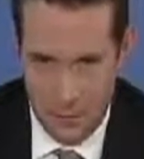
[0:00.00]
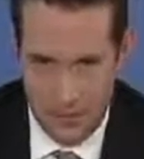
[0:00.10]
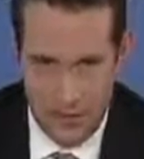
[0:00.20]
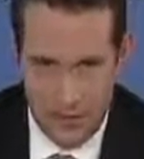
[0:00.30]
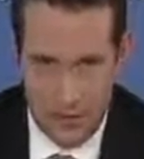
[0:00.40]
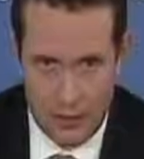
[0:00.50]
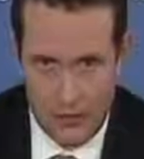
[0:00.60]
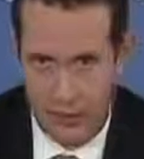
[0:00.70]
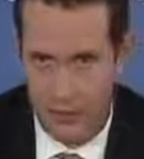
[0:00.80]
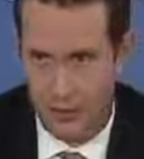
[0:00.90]
We've had
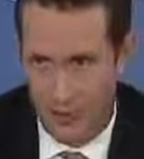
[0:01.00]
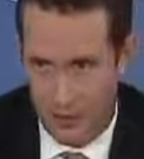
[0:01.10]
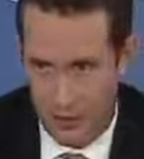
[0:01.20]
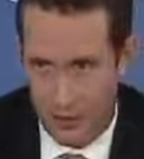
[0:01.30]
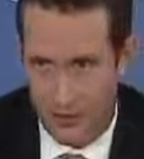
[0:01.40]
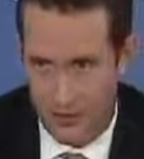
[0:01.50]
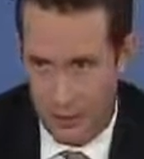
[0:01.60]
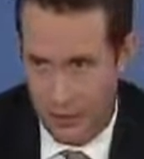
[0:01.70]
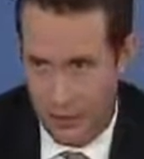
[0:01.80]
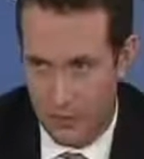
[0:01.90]
constant cells
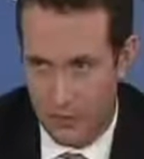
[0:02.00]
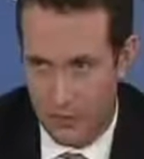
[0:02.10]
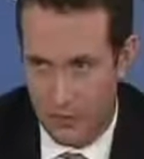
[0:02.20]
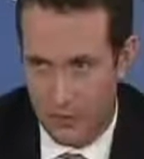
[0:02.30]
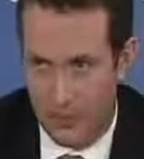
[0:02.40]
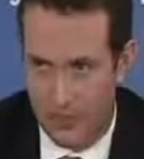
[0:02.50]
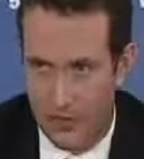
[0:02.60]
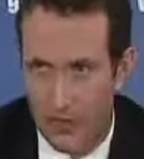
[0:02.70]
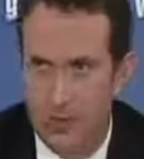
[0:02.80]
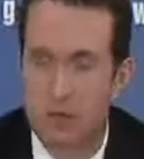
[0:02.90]
recruitment on
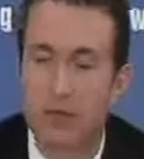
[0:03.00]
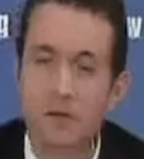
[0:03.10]
campuses.